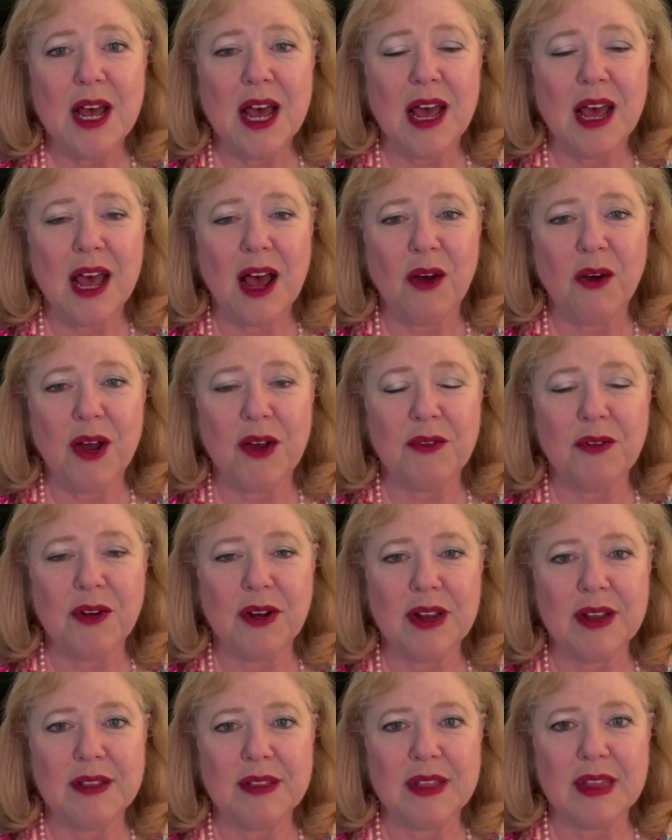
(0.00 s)
However,
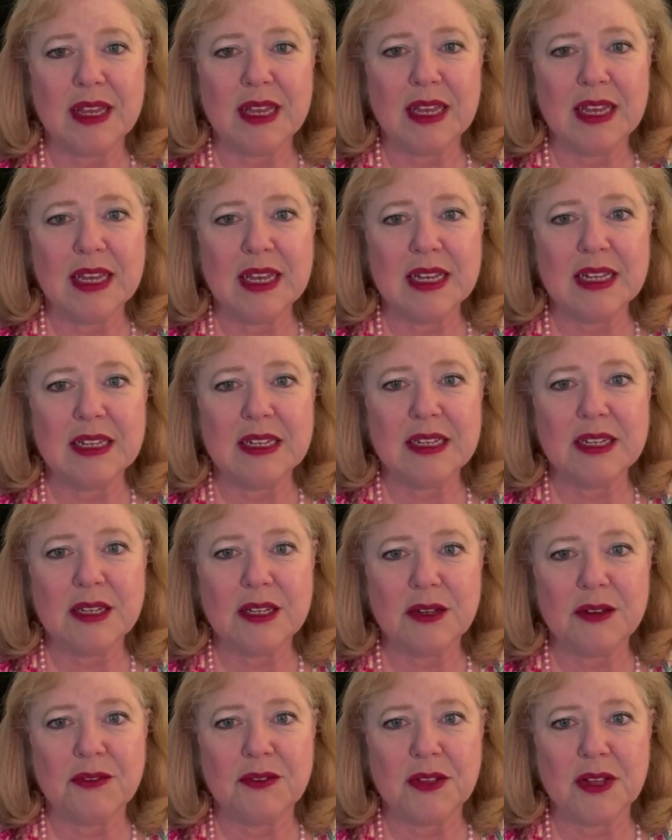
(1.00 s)
at the end,
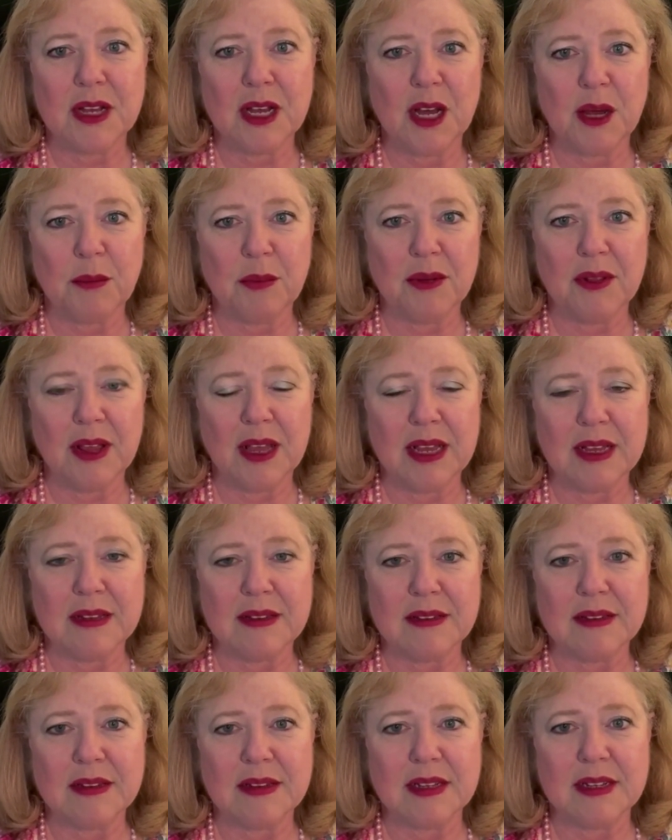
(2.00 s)
if the couple
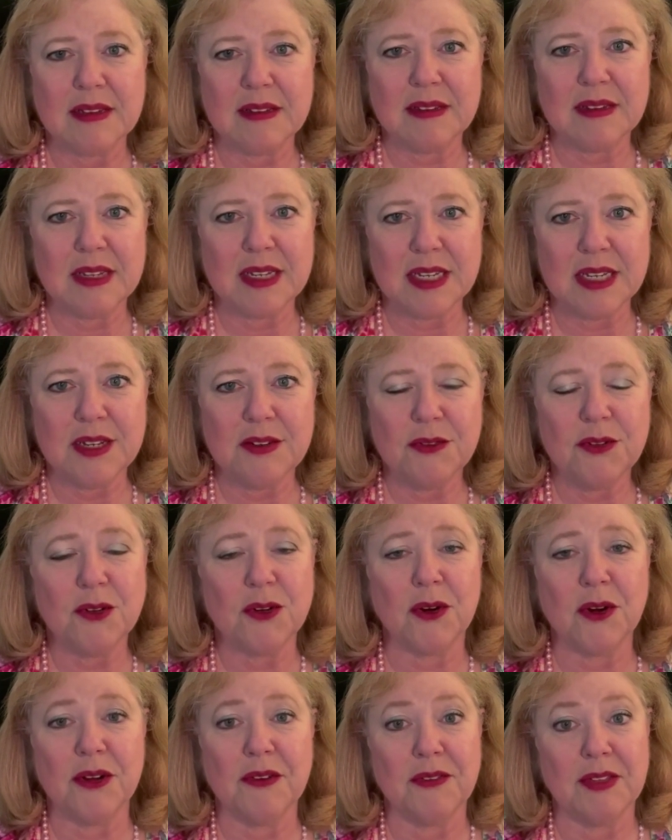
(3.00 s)
has conceived
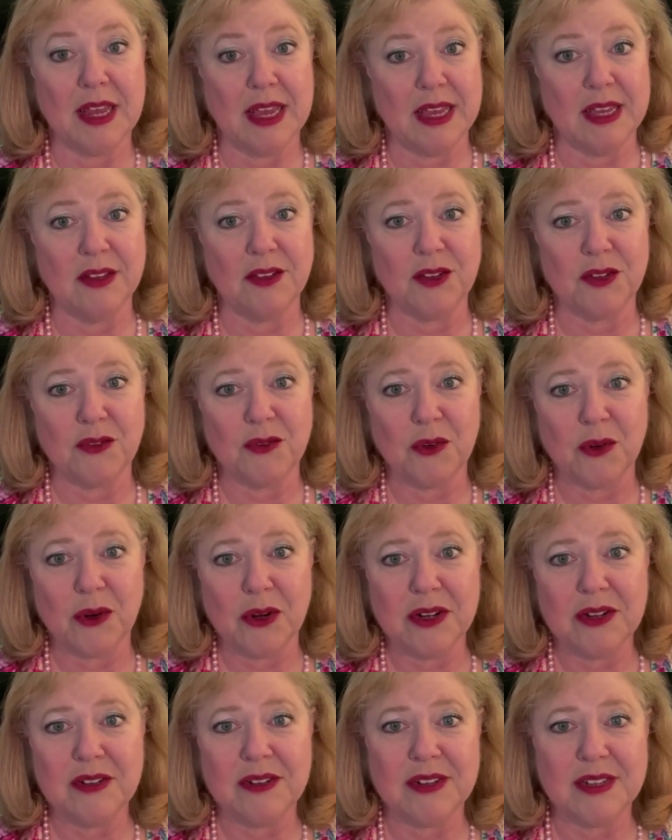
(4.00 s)
or if they get
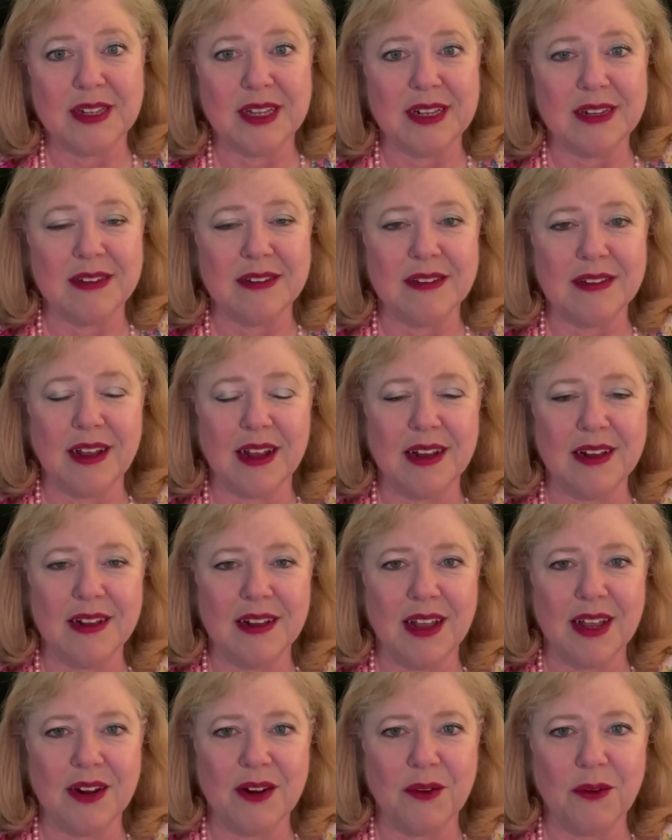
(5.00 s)
divorced and they decide
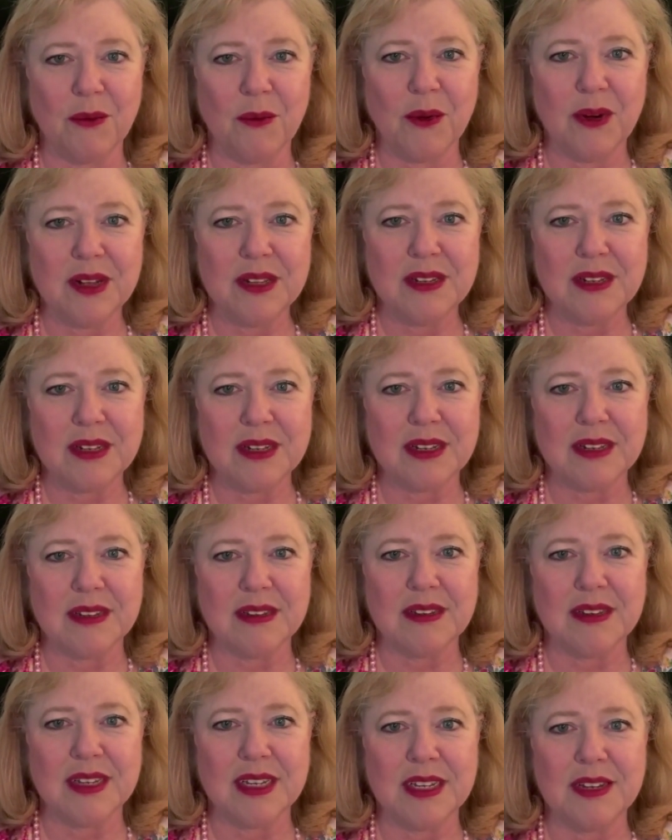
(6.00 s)
they don't want to
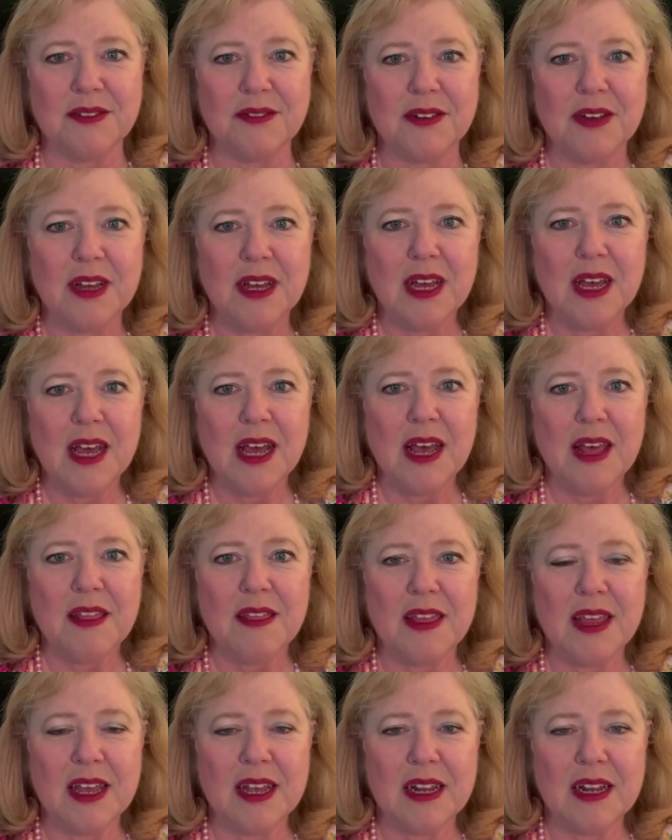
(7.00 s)
conceive,
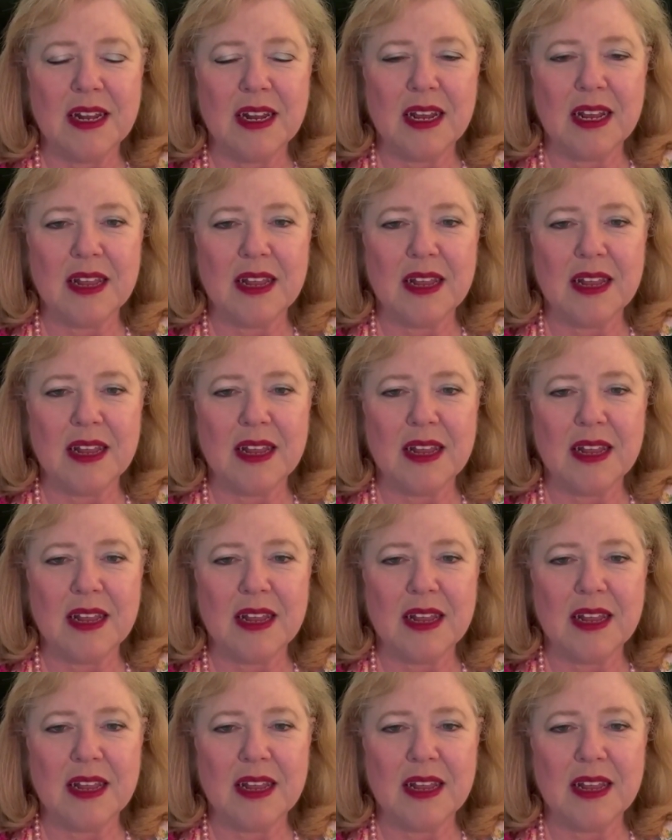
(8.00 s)
then